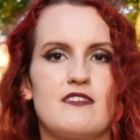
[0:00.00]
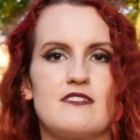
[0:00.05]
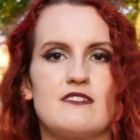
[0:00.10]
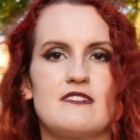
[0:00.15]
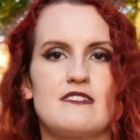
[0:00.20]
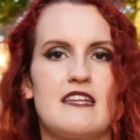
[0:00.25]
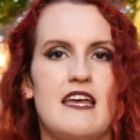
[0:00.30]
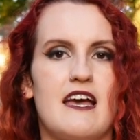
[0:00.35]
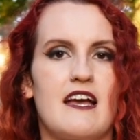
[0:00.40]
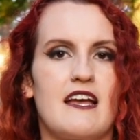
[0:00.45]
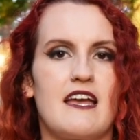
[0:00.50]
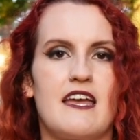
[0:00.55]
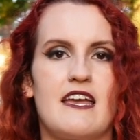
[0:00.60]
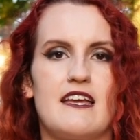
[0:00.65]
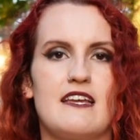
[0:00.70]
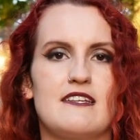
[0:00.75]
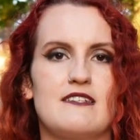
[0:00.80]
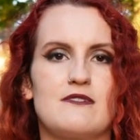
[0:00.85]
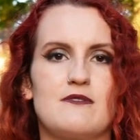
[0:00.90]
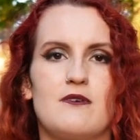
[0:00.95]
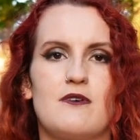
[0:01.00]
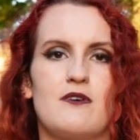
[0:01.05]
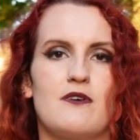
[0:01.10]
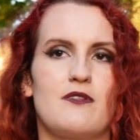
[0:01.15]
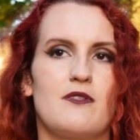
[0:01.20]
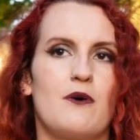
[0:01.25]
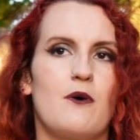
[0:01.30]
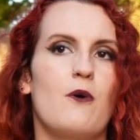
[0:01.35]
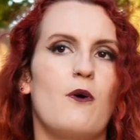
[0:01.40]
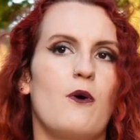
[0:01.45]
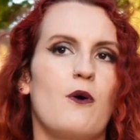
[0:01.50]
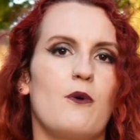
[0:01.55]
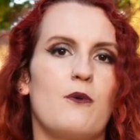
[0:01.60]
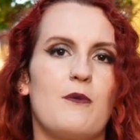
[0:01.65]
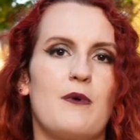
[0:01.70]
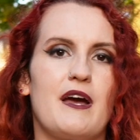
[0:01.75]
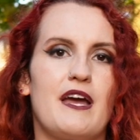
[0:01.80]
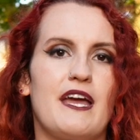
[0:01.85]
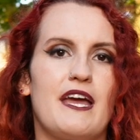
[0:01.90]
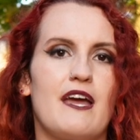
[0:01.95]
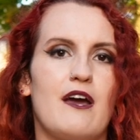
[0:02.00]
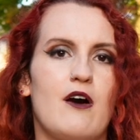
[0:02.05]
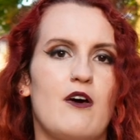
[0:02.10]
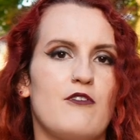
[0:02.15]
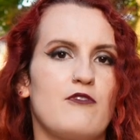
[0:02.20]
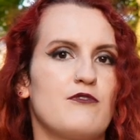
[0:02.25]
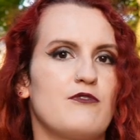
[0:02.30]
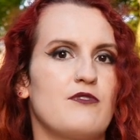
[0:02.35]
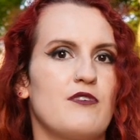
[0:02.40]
staircase or the hallway of